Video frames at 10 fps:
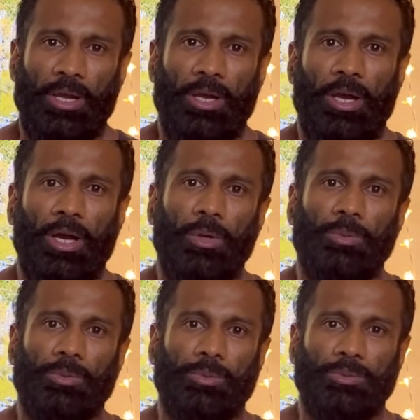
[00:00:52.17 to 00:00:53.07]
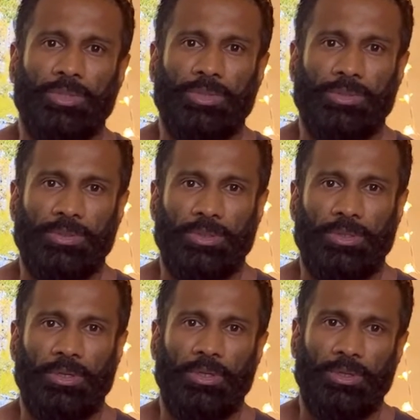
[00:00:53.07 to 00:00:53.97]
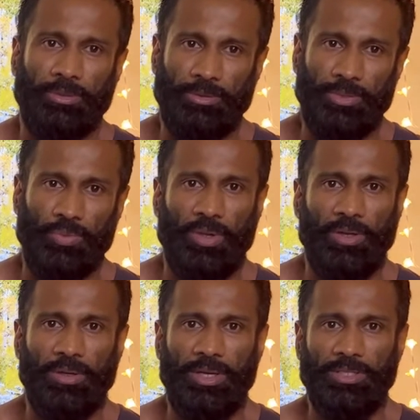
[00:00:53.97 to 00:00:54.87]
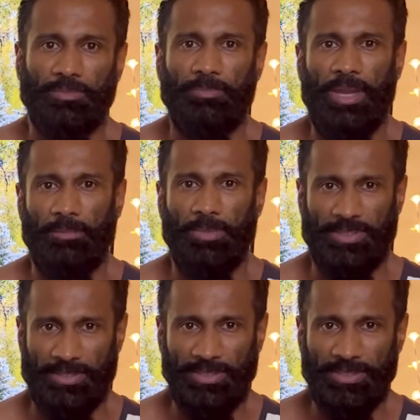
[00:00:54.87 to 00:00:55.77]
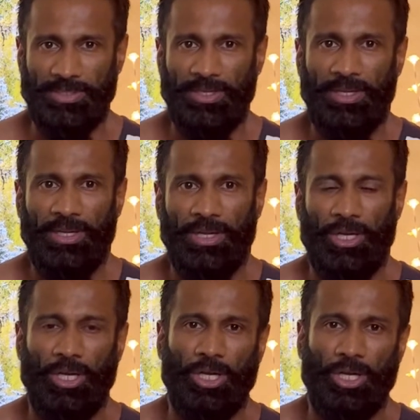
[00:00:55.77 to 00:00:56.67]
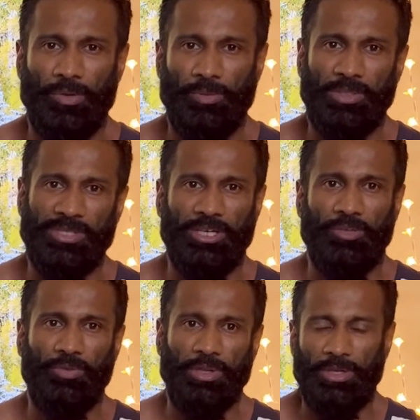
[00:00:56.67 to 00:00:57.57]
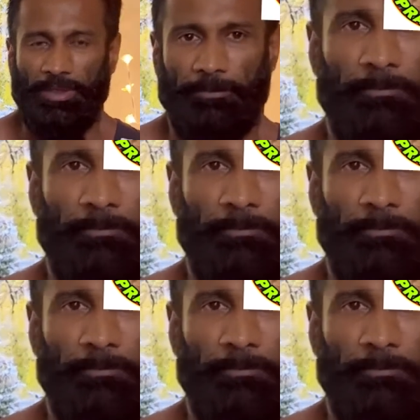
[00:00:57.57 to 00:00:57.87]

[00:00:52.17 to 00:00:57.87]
how to just recognize back muscles with the scientifically.